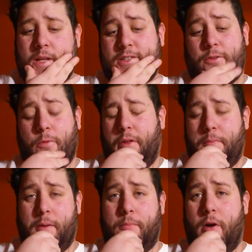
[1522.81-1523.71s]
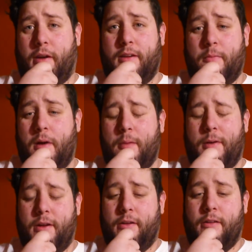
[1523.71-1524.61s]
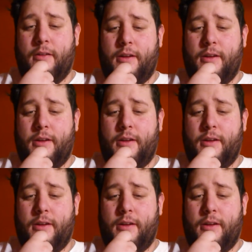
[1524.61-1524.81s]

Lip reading: just a really big book, in my opinion.